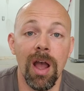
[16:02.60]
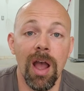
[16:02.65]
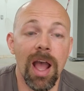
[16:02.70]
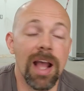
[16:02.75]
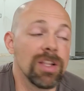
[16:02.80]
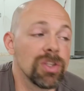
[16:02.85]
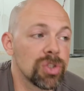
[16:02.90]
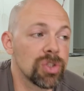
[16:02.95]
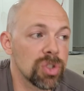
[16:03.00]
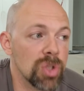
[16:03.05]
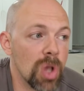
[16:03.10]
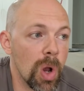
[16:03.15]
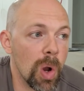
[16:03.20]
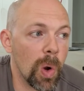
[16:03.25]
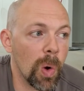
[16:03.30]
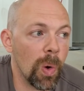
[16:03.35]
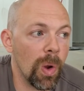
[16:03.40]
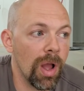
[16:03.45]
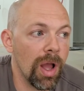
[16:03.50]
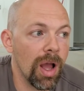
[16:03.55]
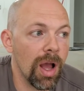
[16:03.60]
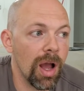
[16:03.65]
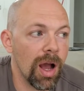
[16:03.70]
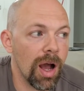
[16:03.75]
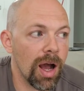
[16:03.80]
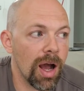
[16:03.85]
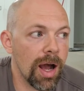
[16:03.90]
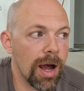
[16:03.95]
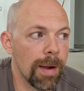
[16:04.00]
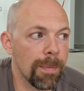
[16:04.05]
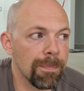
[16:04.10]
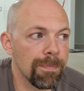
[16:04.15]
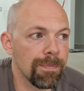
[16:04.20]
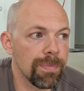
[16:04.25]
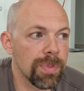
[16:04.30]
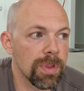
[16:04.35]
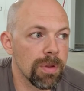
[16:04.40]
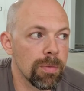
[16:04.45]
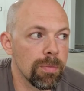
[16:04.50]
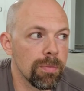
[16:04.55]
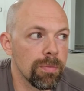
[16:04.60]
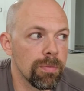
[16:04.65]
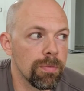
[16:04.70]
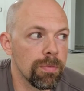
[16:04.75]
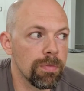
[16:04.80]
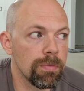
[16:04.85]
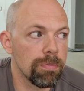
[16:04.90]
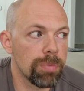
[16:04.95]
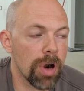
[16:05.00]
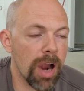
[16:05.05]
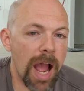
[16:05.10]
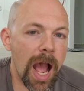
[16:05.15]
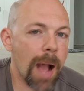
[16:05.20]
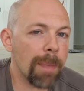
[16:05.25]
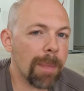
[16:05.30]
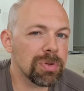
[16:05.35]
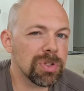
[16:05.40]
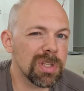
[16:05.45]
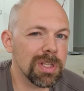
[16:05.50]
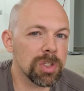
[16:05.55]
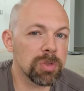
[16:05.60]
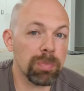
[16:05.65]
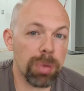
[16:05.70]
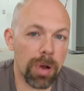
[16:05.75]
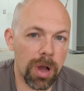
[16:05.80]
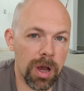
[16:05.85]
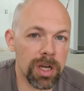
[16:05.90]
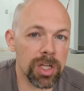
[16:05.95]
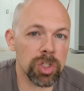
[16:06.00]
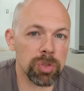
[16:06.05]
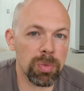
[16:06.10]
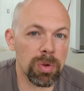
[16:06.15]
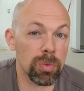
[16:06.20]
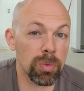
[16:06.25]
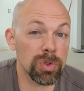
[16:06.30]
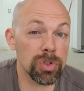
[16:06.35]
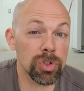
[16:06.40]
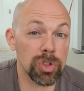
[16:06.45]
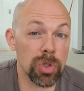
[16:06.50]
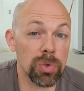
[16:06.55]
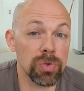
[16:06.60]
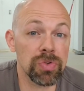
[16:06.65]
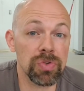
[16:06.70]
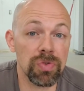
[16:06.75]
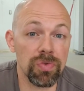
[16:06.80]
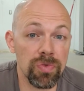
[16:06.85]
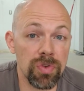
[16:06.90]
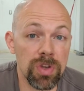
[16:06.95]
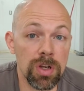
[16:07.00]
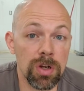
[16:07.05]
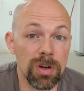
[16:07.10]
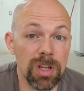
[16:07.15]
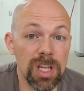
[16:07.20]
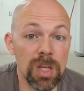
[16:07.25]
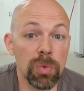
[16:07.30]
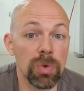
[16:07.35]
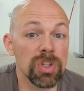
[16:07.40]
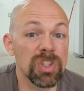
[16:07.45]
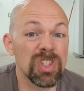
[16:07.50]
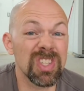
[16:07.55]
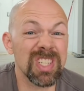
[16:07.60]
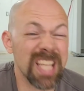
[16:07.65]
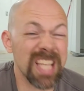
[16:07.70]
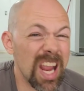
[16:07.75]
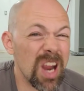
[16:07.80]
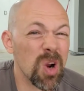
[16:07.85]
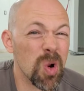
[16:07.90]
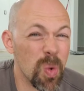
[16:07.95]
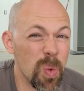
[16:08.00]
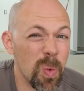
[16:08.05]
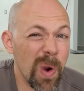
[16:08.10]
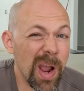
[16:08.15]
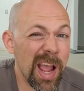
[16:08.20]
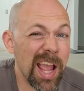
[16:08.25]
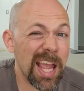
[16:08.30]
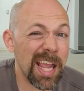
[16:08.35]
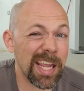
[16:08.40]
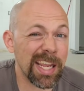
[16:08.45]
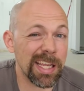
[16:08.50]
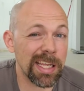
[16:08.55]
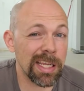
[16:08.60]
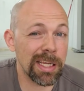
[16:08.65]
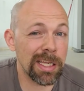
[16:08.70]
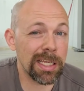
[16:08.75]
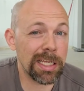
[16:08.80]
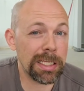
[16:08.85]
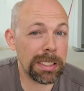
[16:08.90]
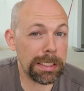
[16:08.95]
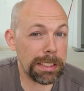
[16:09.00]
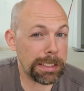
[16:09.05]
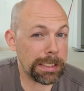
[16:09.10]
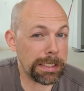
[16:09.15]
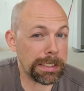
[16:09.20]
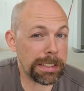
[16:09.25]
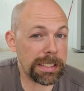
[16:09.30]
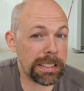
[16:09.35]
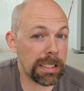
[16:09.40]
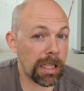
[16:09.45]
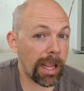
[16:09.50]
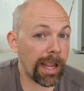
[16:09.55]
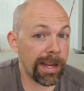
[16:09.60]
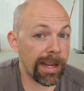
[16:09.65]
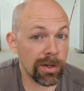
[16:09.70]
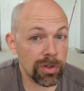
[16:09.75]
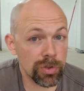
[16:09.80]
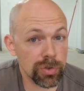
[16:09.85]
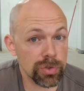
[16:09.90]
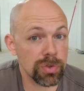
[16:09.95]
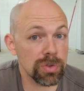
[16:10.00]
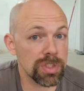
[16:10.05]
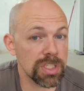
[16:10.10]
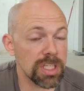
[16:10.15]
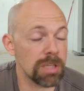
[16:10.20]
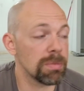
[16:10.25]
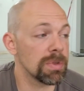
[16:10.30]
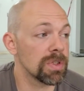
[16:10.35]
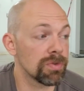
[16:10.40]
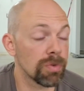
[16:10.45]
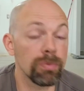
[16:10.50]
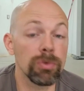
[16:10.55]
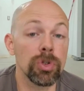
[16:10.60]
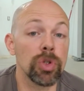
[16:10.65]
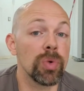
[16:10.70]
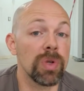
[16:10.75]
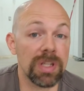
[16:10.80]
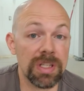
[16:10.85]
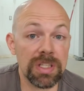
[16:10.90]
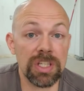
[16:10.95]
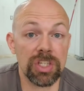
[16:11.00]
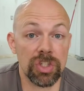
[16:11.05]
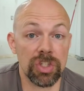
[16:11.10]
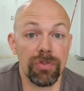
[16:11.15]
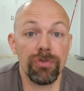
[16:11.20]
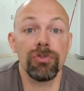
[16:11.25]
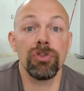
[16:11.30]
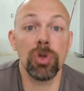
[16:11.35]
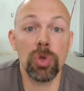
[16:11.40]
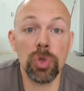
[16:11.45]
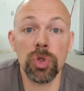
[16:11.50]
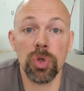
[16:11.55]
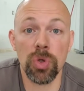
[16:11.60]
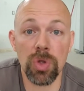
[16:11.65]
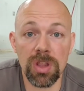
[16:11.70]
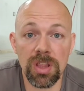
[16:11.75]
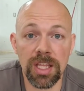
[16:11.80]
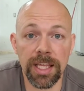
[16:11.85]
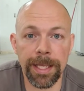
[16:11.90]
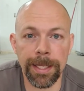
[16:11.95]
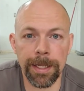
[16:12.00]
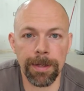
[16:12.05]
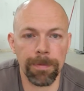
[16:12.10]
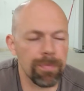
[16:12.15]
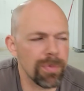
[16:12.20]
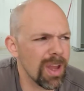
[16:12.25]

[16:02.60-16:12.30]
And so, um, perhaps this punishment was so severe it would scare away any angels or demons from doing such a future thing.